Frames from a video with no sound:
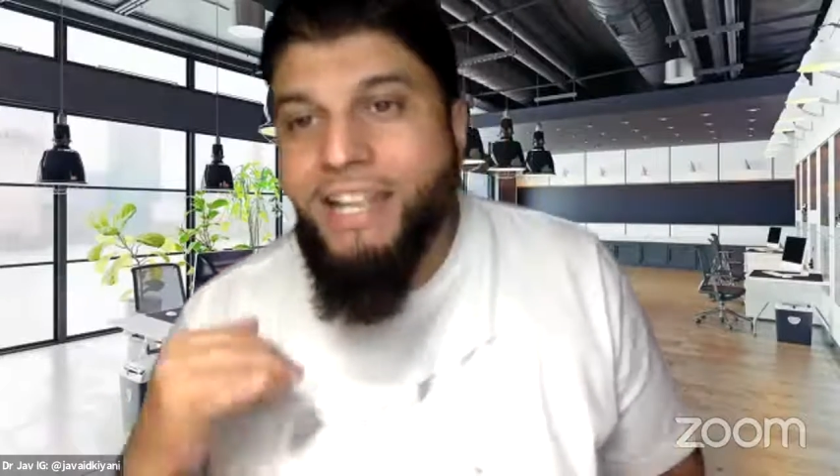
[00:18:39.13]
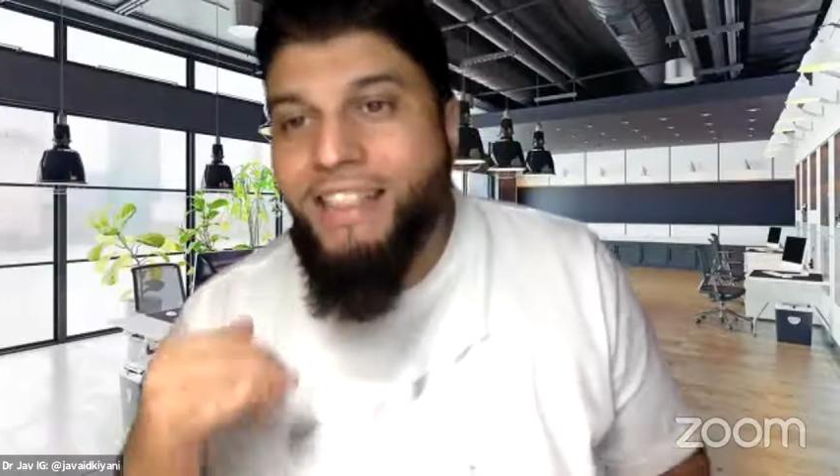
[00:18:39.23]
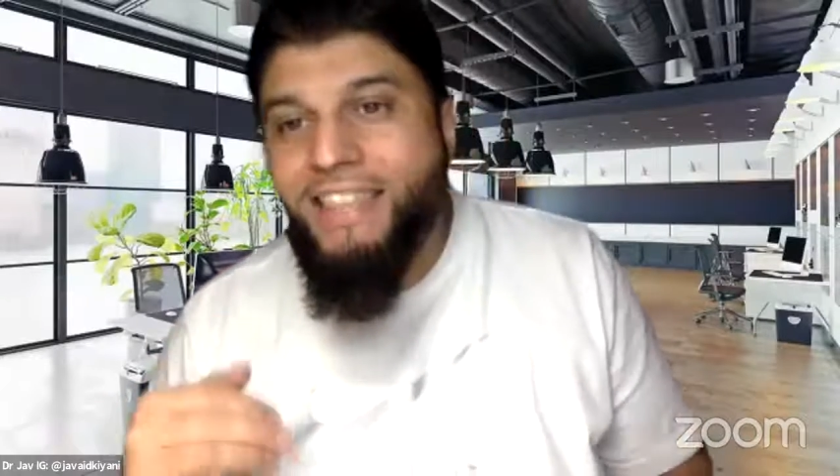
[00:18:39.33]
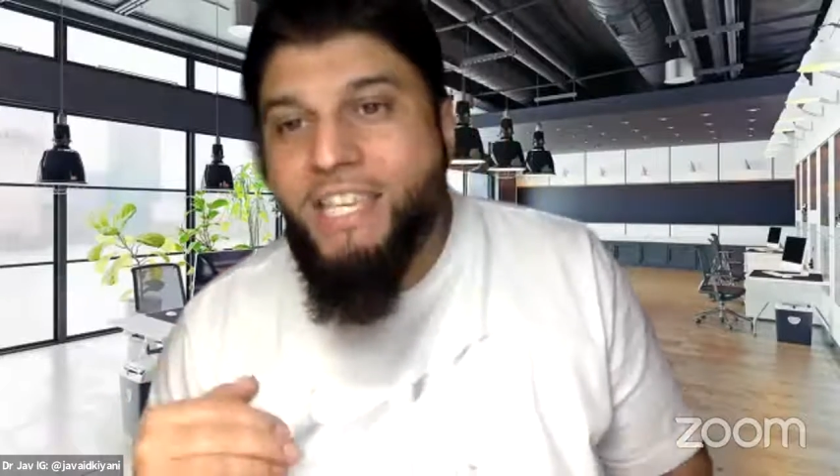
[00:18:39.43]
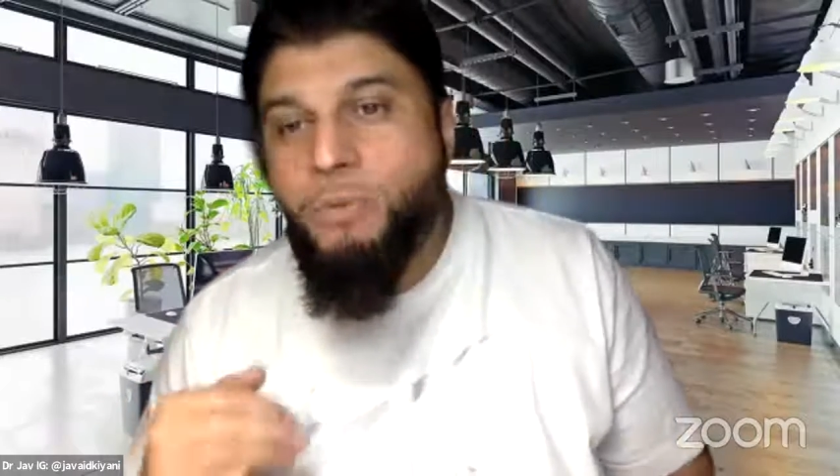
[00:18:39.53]

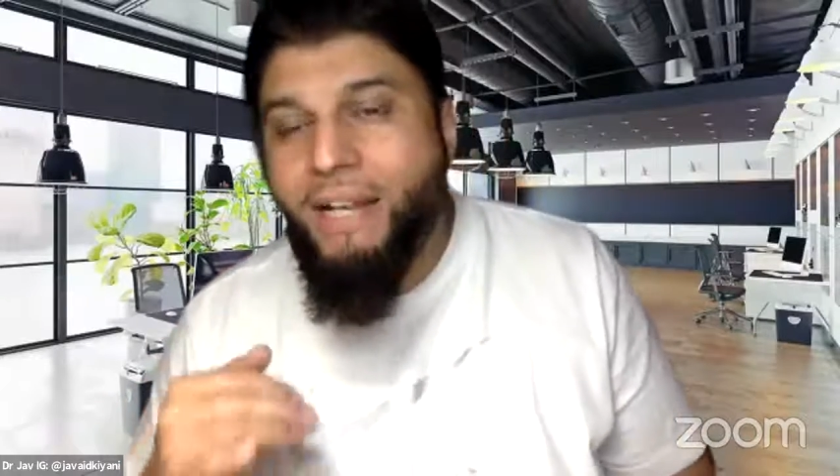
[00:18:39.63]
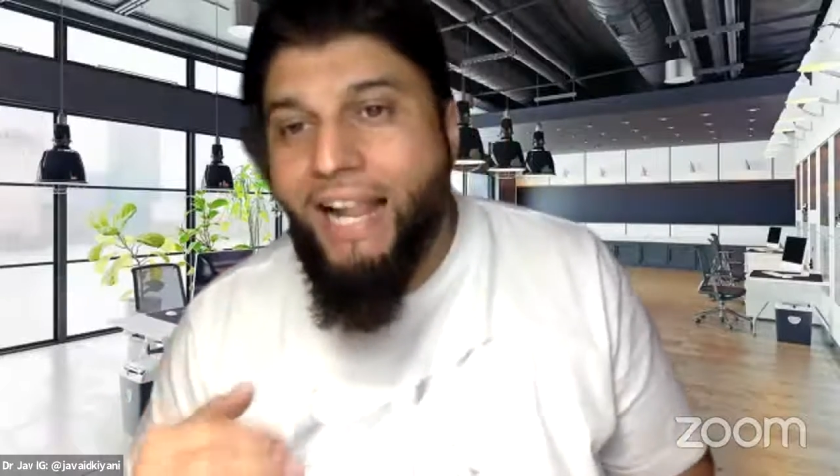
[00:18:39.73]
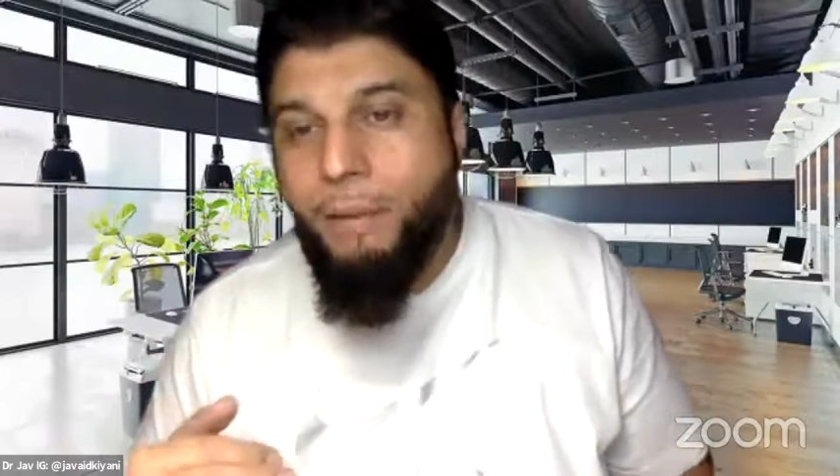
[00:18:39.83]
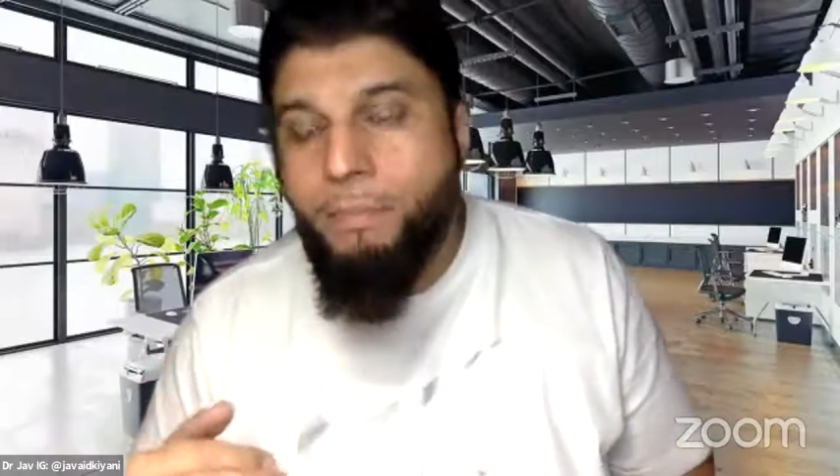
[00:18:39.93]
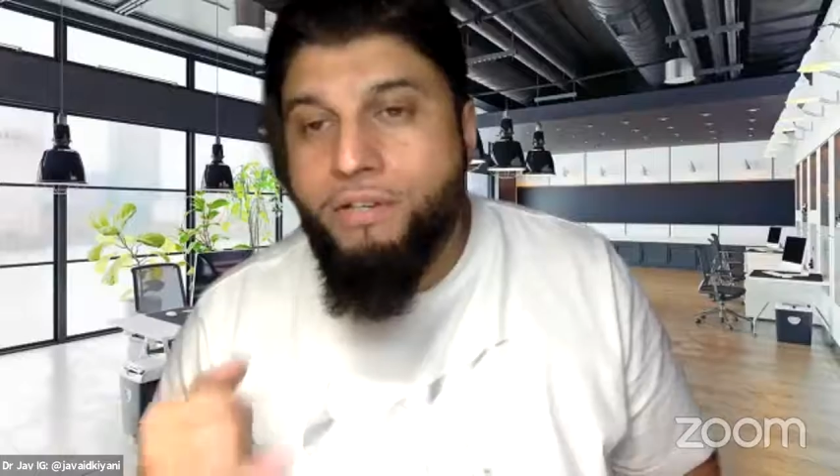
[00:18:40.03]
This will
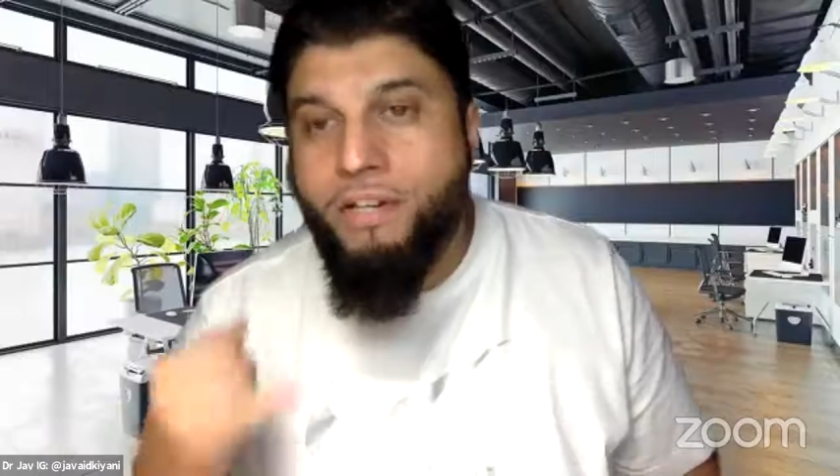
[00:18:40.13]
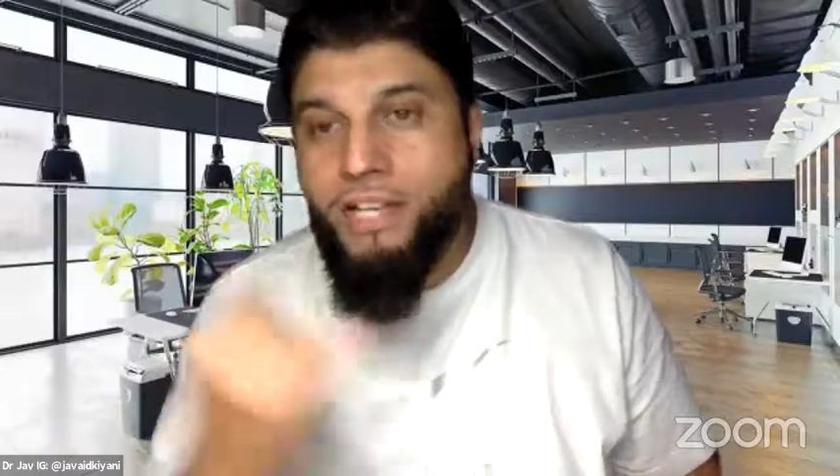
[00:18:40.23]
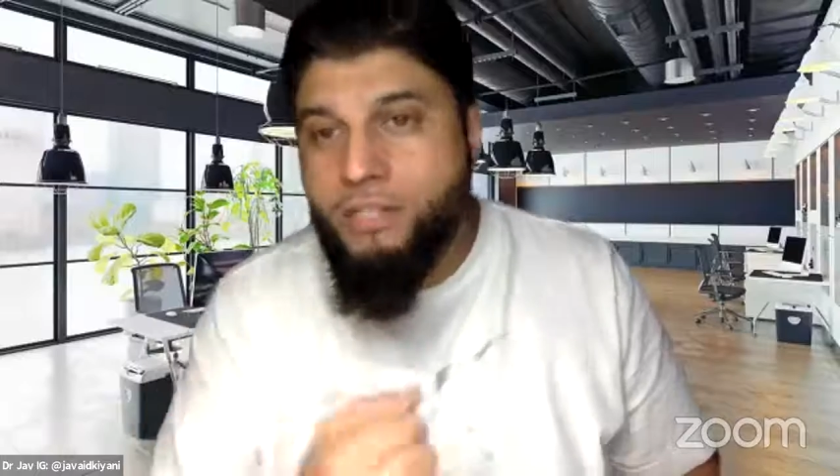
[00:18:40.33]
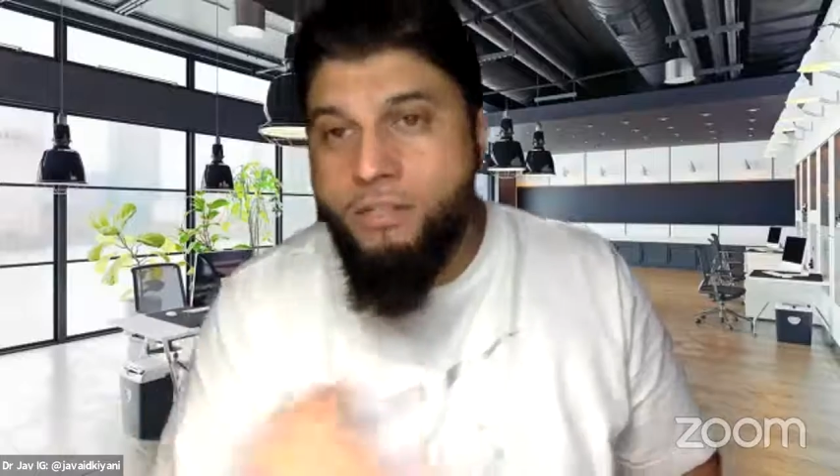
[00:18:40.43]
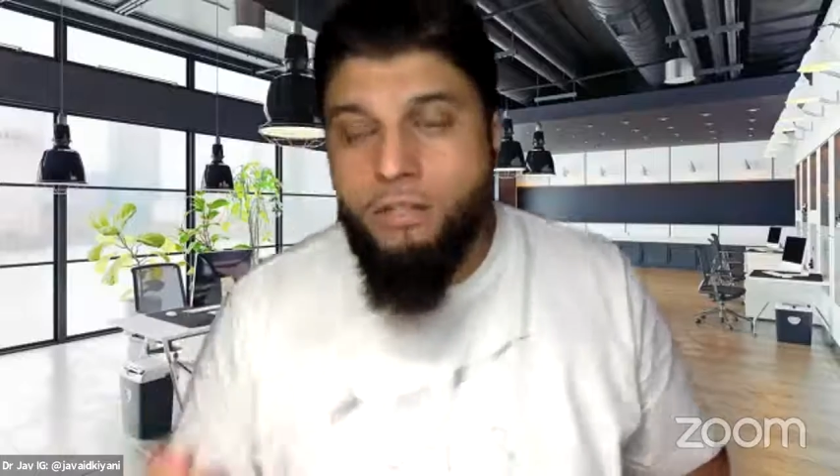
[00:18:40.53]
help you to
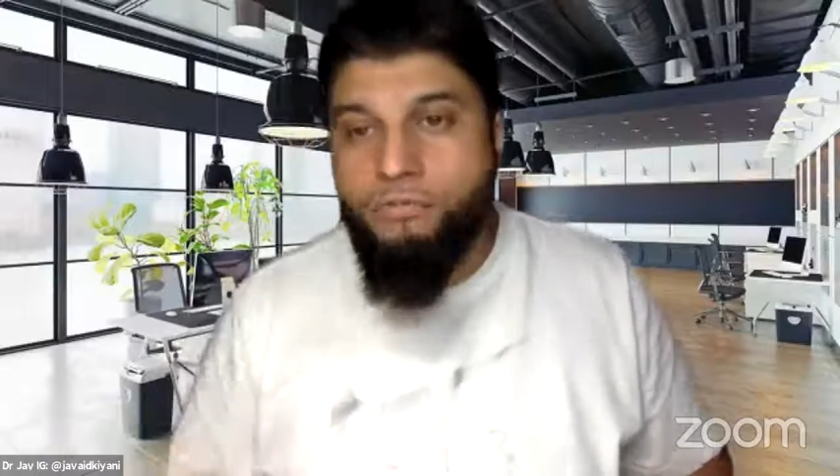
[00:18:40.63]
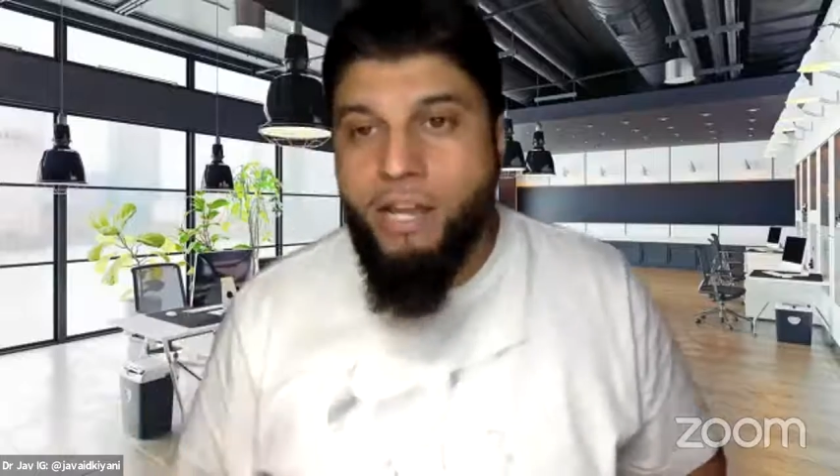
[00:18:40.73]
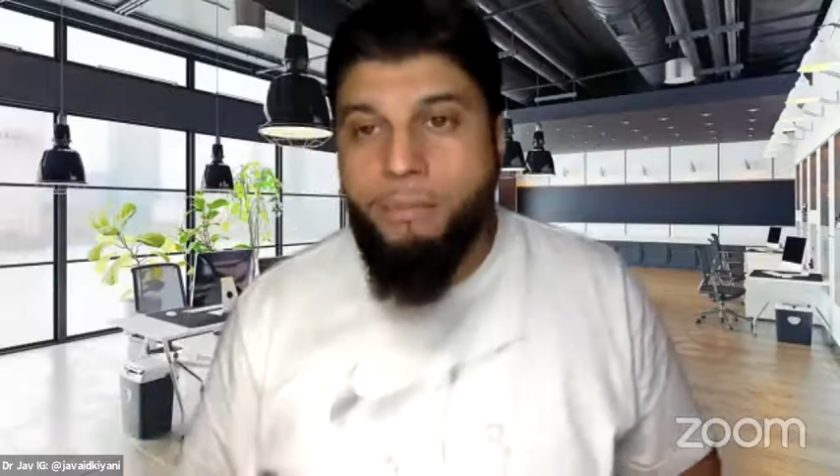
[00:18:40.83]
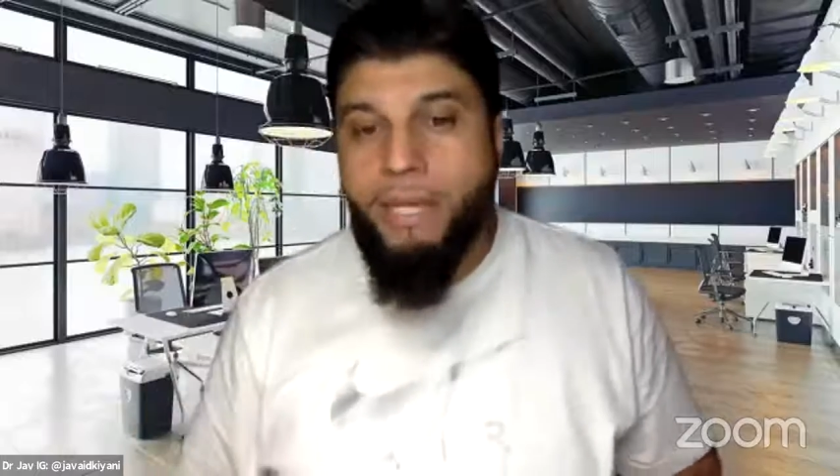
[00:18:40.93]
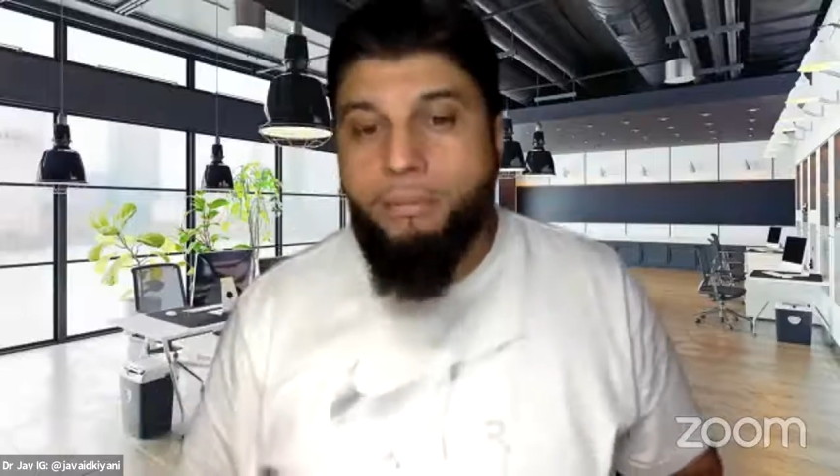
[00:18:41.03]
listen to the
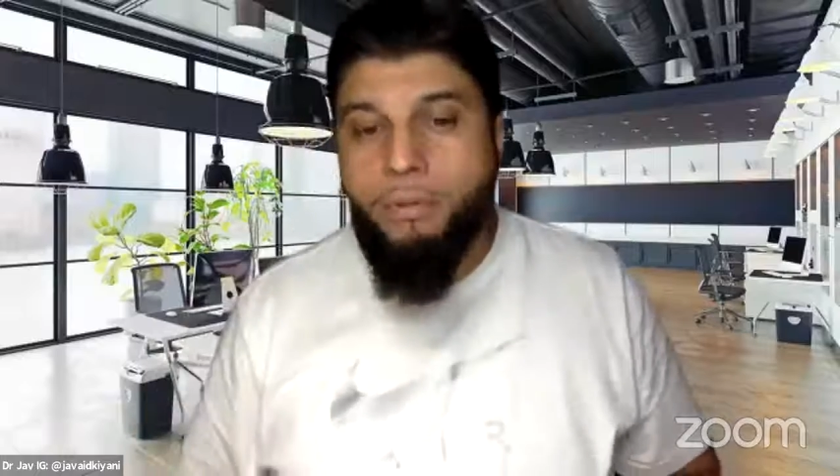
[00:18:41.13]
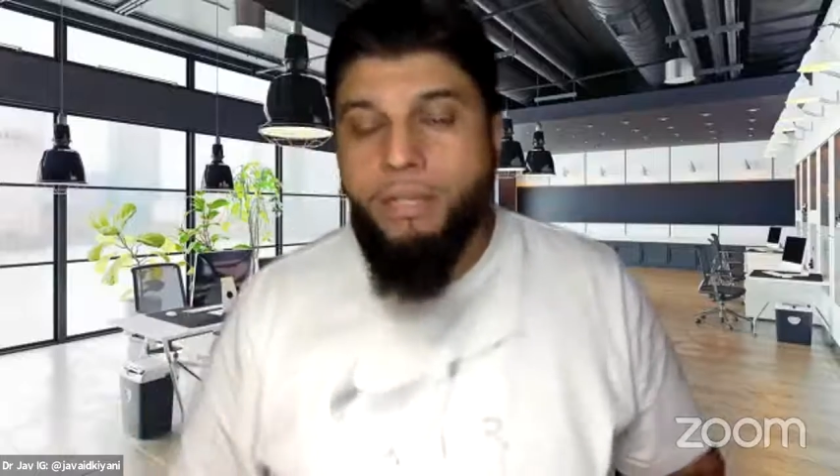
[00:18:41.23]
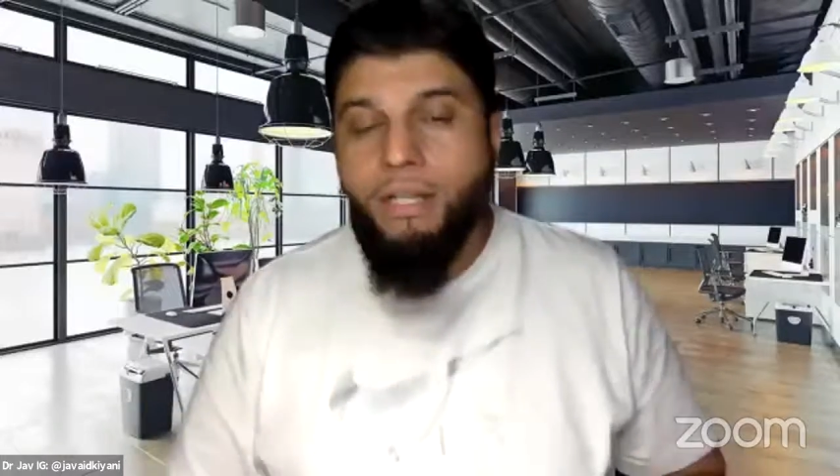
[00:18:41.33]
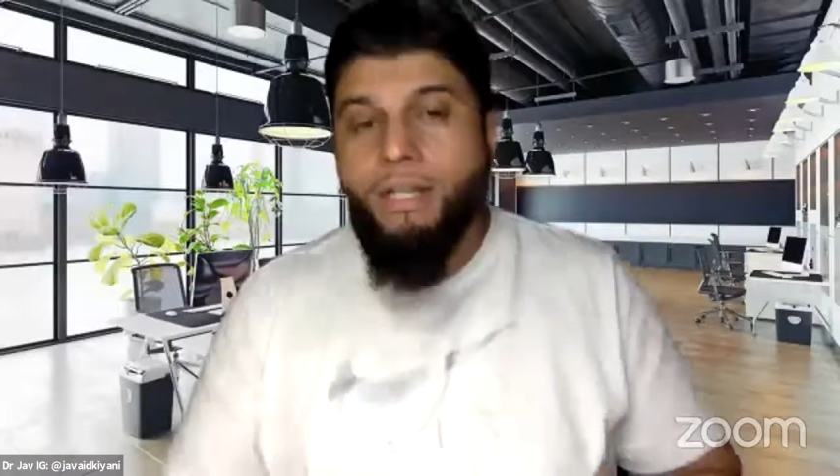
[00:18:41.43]
right people.